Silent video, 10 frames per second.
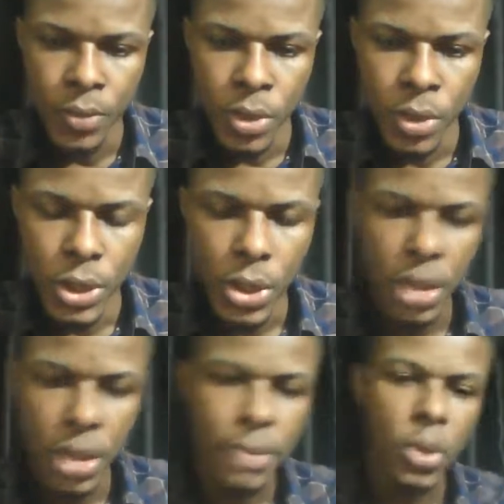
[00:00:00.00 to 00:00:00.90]
You see,
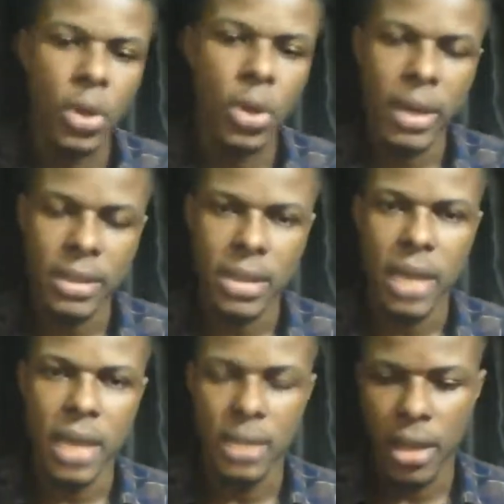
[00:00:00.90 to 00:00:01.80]
in the book
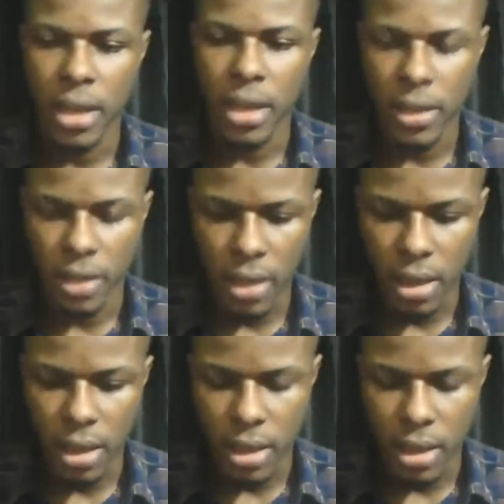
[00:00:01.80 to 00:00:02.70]
Exercising Clear
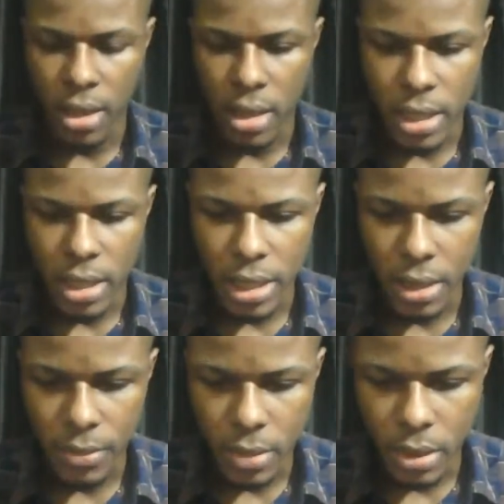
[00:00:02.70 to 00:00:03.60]
Thinking,
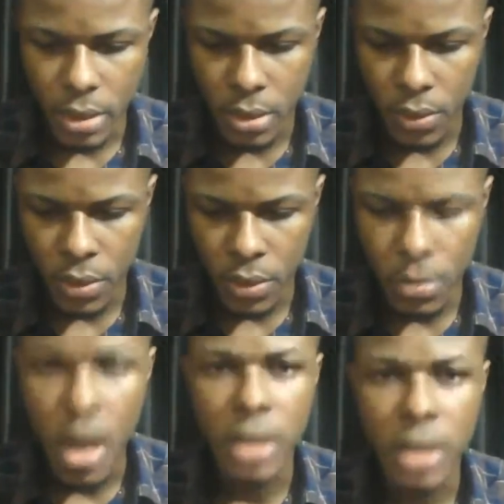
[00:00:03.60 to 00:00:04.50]
I
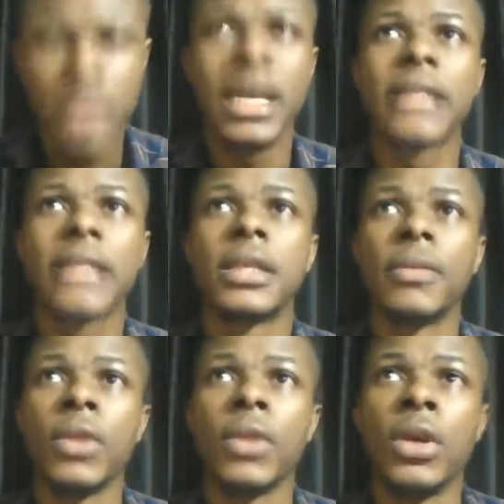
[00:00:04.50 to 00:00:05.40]
remarked that
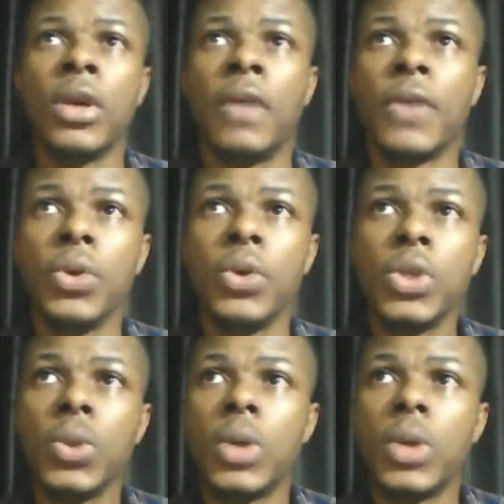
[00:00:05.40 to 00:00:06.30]
for you
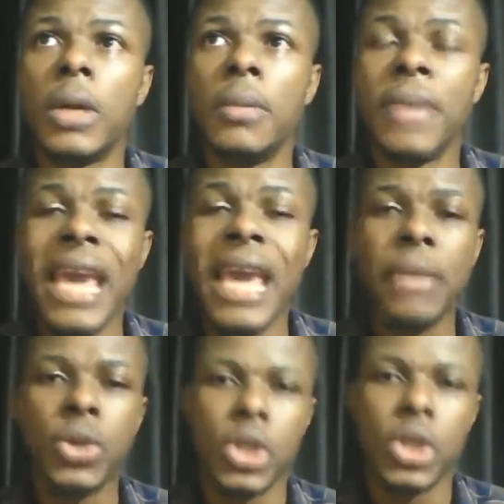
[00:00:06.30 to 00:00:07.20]
to be
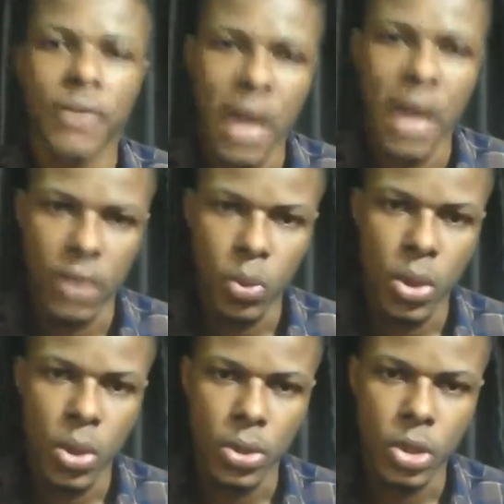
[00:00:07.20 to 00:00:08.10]
able to survive in the
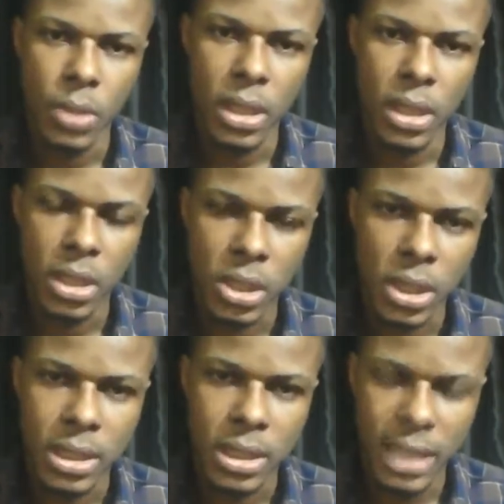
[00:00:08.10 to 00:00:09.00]
world, to be
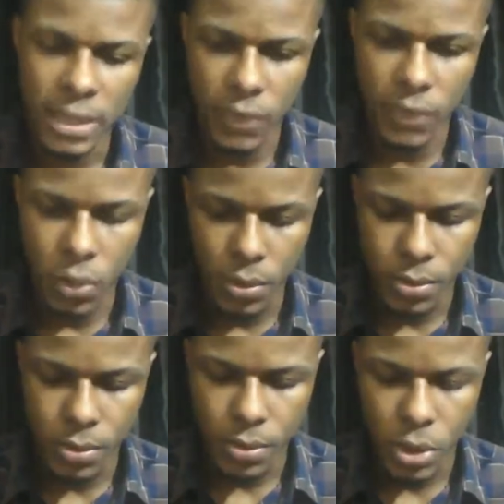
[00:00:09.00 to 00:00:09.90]
successful,
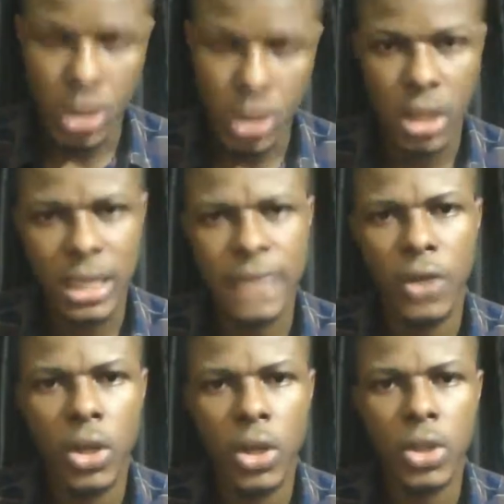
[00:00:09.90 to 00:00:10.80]
to
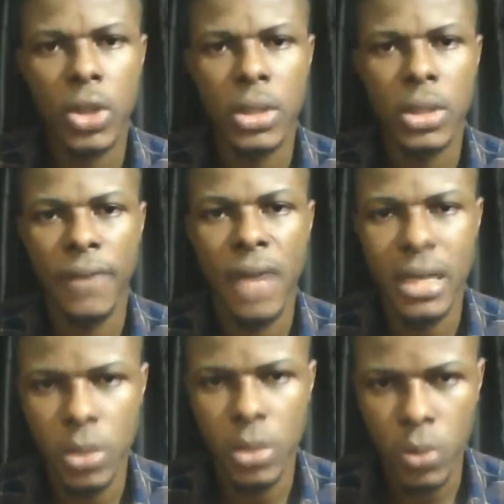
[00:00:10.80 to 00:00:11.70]
successfully conduct your
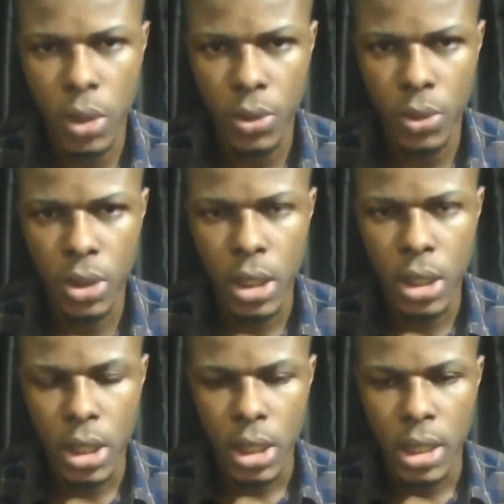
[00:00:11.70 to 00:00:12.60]
affairs in the world
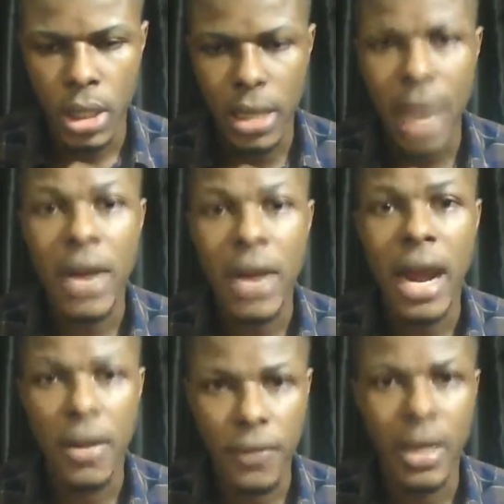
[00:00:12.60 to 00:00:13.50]
and
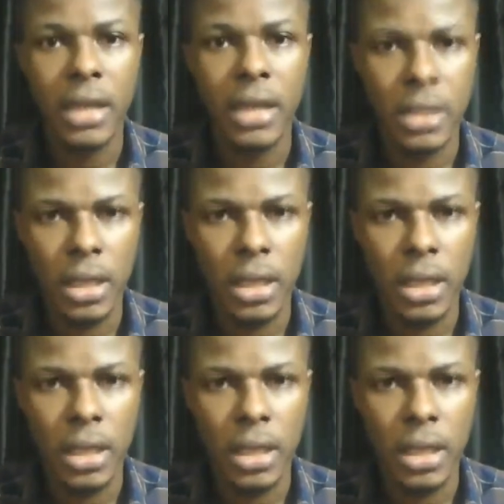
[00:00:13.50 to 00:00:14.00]
arrive at